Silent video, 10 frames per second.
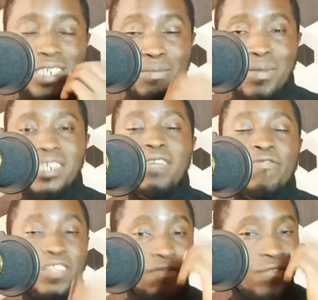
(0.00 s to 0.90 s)
a man
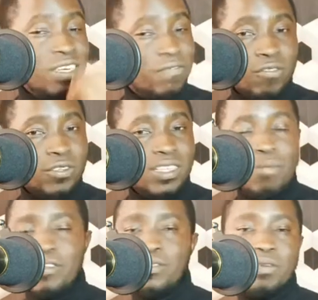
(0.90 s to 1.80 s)
for the very first time
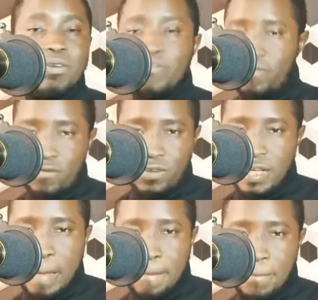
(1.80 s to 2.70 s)
is not about food.
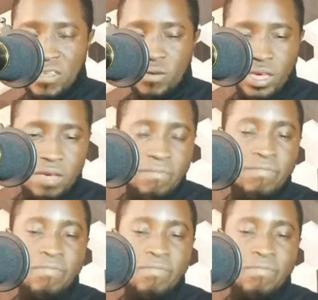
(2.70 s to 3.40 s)
Okay,